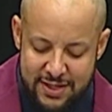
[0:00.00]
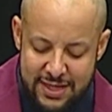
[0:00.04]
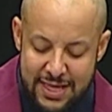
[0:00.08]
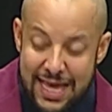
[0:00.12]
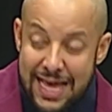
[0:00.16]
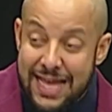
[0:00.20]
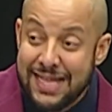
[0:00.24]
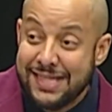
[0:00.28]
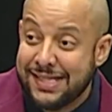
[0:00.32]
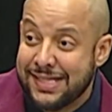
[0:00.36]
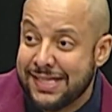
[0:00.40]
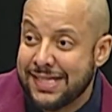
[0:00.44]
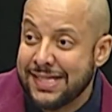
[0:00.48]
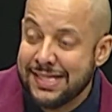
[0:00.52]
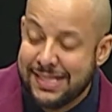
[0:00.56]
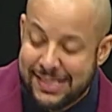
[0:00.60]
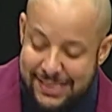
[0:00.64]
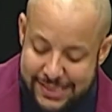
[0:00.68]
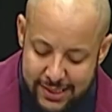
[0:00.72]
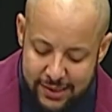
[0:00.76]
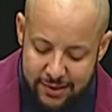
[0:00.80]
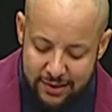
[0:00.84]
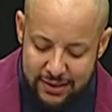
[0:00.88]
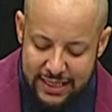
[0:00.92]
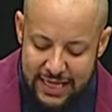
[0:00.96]
And
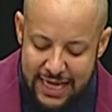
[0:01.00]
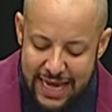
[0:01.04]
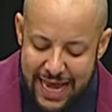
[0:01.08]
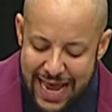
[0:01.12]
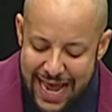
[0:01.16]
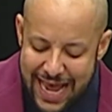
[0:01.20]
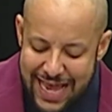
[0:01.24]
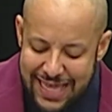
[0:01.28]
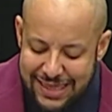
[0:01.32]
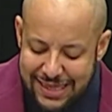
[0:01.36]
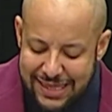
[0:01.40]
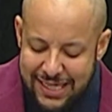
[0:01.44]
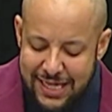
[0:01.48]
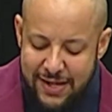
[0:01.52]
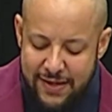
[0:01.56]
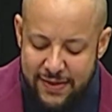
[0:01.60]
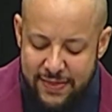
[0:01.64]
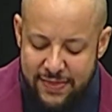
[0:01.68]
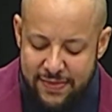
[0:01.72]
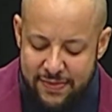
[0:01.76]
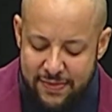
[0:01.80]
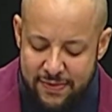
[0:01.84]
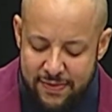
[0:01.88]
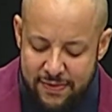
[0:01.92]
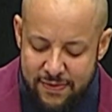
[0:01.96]
sincerely, I think
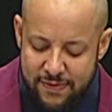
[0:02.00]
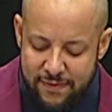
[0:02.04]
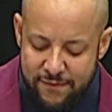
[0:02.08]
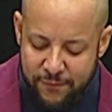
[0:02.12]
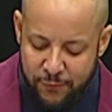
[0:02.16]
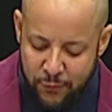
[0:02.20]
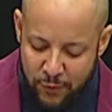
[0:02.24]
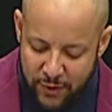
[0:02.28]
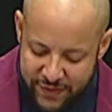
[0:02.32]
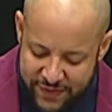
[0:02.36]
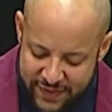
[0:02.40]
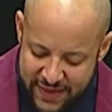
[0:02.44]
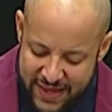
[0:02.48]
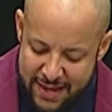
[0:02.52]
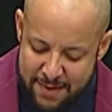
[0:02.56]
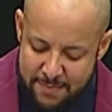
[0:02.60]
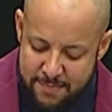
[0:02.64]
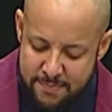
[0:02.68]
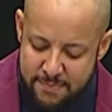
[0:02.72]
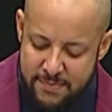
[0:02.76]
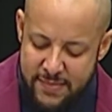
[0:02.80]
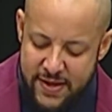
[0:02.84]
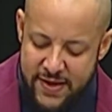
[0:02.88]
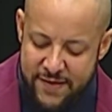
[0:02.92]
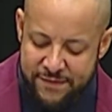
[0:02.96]
for
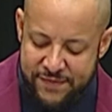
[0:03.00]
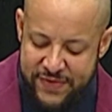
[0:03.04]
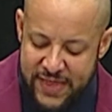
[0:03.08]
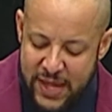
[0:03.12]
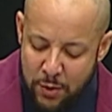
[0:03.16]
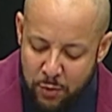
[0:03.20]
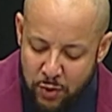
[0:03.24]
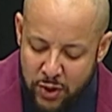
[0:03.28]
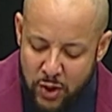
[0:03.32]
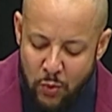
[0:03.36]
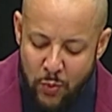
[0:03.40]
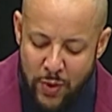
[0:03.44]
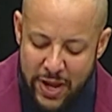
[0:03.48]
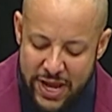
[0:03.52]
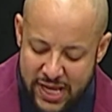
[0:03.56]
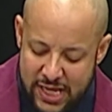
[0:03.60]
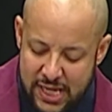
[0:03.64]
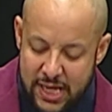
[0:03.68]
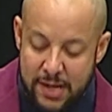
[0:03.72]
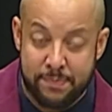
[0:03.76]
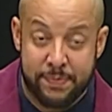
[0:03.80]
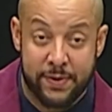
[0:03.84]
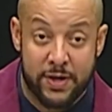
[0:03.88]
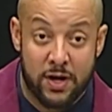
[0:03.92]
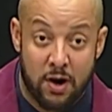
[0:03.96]
them, if they were to wake
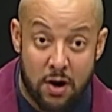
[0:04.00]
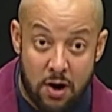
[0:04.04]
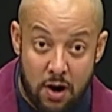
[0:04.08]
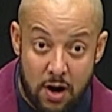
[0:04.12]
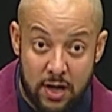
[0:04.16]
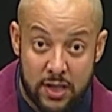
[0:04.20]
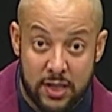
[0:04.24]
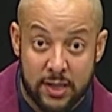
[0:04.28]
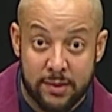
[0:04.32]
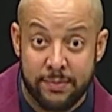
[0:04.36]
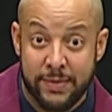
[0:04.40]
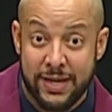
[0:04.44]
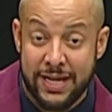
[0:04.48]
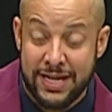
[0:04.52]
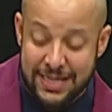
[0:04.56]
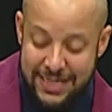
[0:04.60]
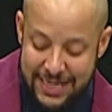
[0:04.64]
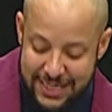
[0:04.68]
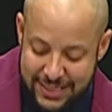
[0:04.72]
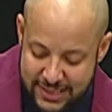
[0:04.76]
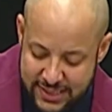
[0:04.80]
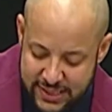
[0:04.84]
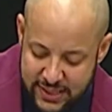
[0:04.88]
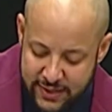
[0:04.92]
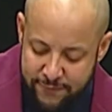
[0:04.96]
up in Harlem in
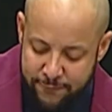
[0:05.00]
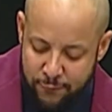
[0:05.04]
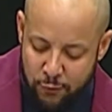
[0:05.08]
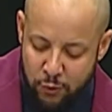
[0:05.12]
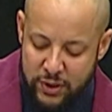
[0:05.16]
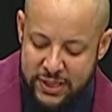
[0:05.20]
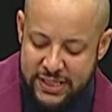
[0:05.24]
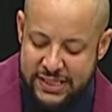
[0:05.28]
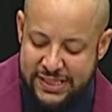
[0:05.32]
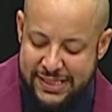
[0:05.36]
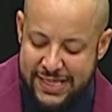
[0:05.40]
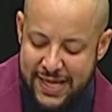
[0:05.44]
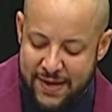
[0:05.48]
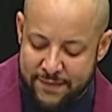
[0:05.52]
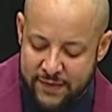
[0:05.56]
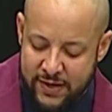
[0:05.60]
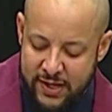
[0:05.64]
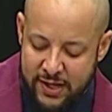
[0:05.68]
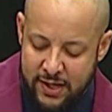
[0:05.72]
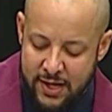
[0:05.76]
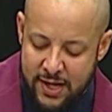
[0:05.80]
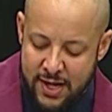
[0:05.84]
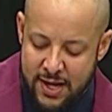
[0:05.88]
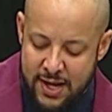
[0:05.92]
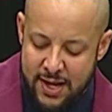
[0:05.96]

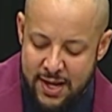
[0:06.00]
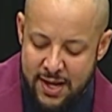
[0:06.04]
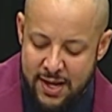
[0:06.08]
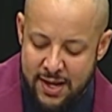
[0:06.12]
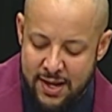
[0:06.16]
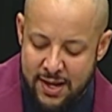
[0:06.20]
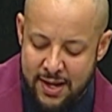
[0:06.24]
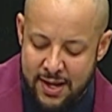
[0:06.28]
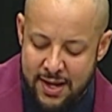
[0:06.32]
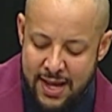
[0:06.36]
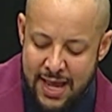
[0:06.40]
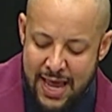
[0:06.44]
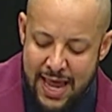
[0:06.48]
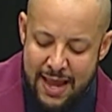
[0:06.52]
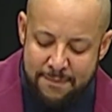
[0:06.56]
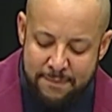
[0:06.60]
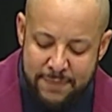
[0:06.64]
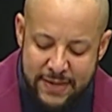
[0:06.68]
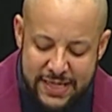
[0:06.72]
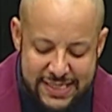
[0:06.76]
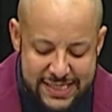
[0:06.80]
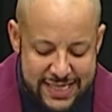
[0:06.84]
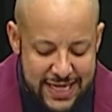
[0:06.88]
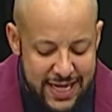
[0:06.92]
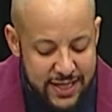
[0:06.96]
1947 and
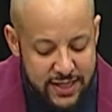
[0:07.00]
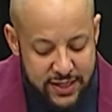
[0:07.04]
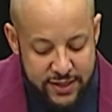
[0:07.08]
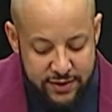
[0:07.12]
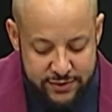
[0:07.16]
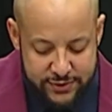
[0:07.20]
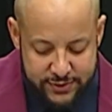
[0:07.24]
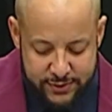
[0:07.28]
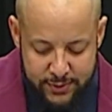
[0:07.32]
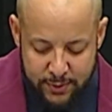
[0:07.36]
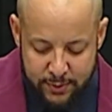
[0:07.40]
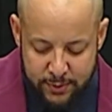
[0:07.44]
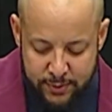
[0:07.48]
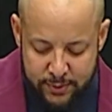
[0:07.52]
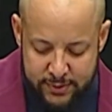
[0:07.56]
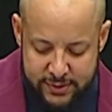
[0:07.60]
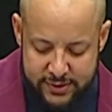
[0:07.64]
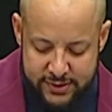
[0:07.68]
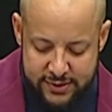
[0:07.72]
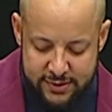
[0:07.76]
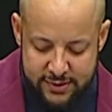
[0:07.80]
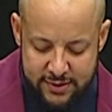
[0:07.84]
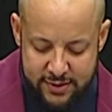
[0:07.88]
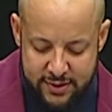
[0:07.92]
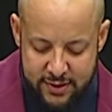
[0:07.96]
be 10 years
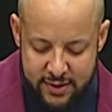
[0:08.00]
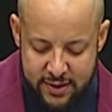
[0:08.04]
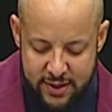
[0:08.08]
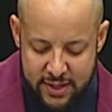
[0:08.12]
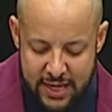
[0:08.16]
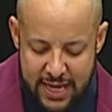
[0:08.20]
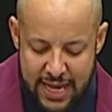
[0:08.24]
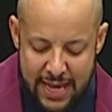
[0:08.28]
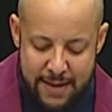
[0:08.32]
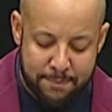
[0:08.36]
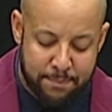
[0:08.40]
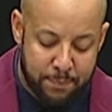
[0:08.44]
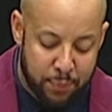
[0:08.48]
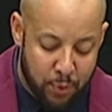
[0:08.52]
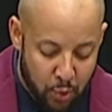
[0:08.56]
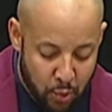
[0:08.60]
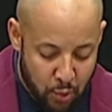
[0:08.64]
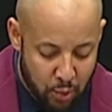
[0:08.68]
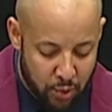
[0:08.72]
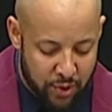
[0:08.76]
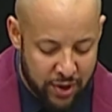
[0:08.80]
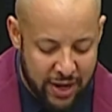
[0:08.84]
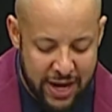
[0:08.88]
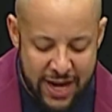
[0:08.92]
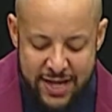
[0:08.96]
old and
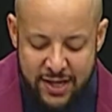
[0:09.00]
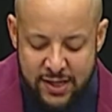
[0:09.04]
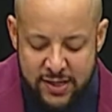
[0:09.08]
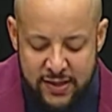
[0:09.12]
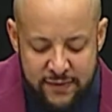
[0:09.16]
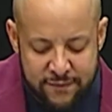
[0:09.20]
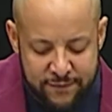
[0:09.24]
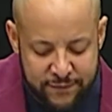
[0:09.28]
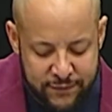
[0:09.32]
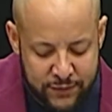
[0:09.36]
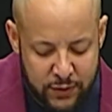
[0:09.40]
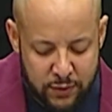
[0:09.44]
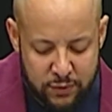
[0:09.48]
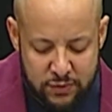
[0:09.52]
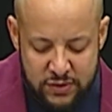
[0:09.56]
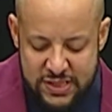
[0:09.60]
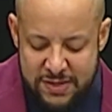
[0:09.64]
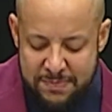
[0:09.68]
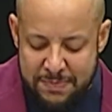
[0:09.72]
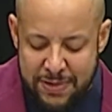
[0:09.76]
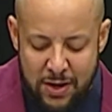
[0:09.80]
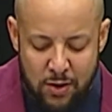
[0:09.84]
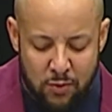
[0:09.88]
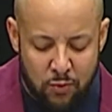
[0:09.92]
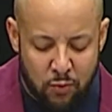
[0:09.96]
poor and confused
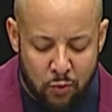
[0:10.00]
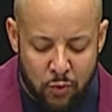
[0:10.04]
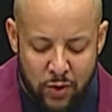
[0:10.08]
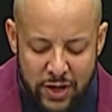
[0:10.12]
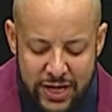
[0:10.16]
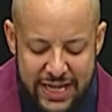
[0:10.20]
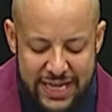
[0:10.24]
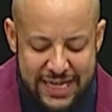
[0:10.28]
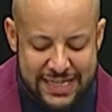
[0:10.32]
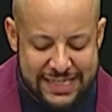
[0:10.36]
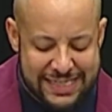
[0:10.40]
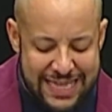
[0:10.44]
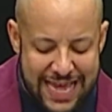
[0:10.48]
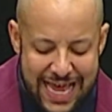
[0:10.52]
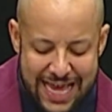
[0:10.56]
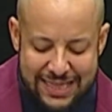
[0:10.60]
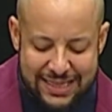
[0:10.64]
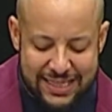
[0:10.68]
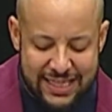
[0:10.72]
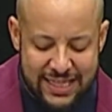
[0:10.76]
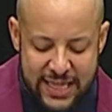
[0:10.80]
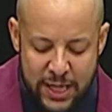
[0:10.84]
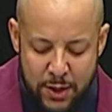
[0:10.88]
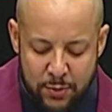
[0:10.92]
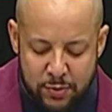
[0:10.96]
about what
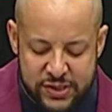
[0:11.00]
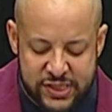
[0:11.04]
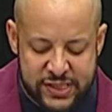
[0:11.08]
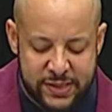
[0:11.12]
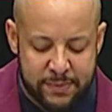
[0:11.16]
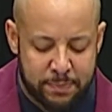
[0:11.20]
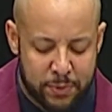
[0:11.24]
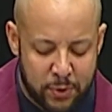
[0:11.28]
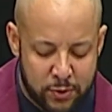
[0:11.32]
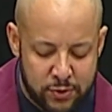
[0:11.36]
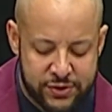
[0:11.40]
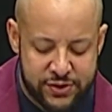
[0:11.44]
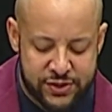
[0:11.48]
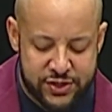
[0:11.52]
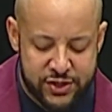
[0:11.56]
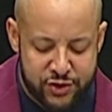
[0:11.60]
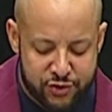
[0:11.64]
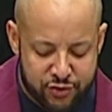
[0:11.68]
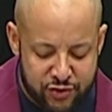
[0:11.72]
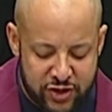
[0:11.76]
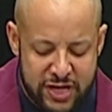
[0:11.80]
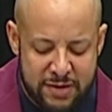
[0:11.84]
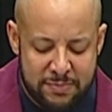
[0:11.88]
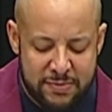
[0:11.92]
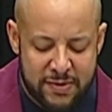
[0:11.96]
exactly they were supposed to
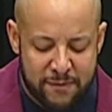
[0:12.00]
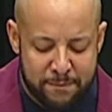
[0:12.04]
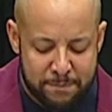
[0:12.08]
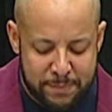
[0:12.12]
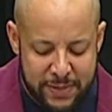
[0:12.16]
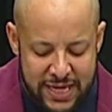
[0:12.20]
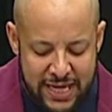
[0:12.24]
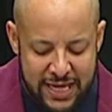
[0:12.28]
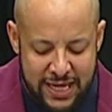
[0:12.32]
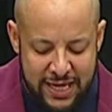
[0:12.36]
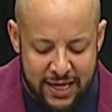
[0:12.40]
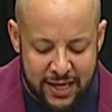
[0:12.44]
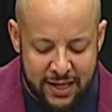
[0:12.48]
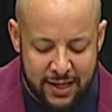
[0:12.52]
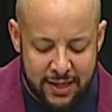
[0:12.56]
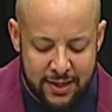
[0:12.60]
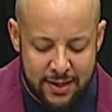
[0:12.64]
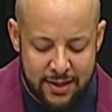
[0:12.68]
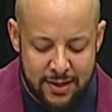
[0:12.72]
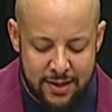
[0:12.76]
dream of being,